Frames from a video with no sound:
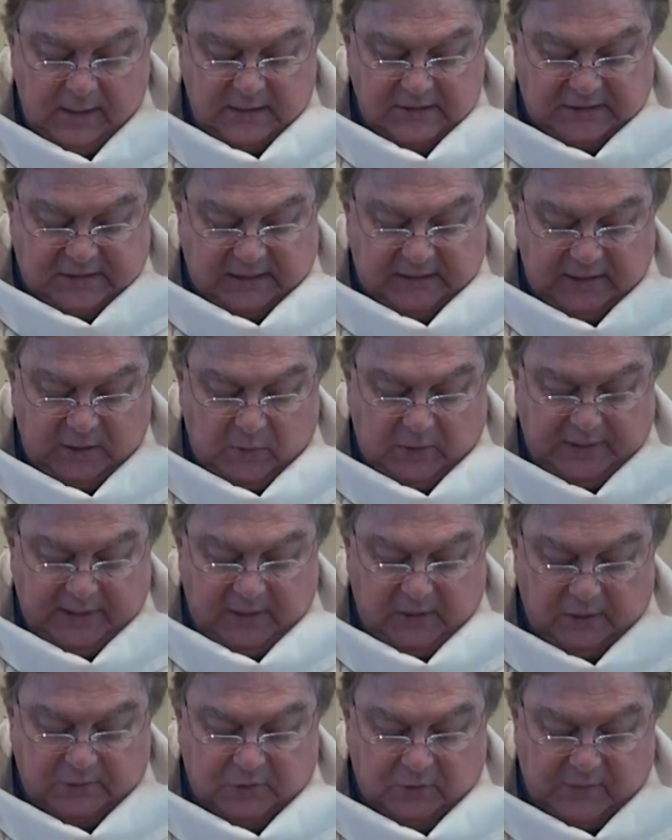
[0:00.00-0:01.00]
Suddenly, when they
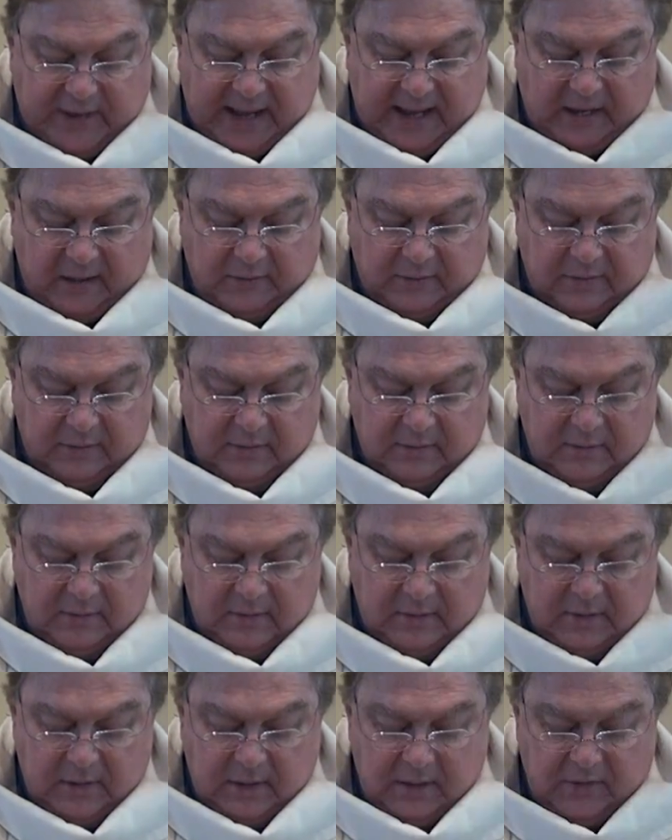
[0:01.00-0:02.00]
looked around,
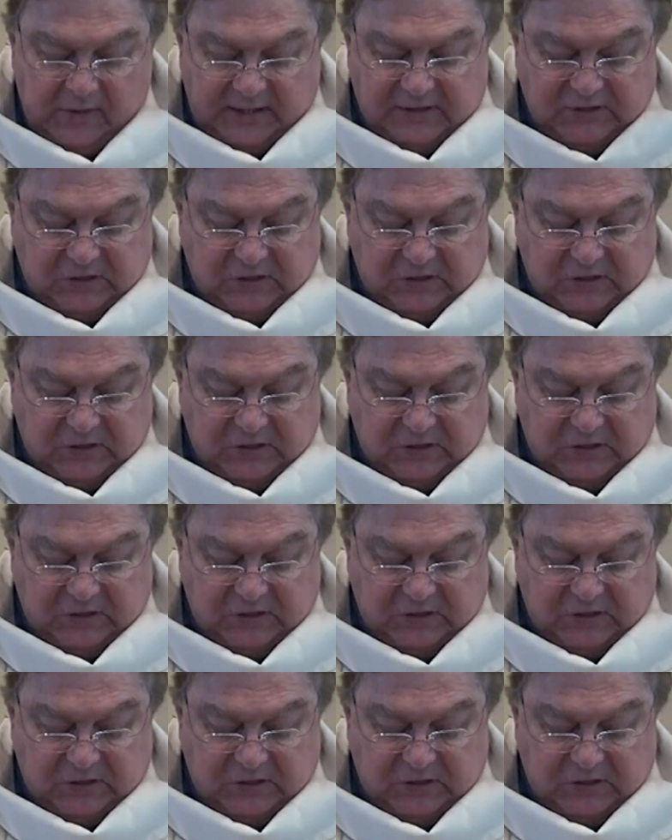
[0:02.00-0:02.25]
they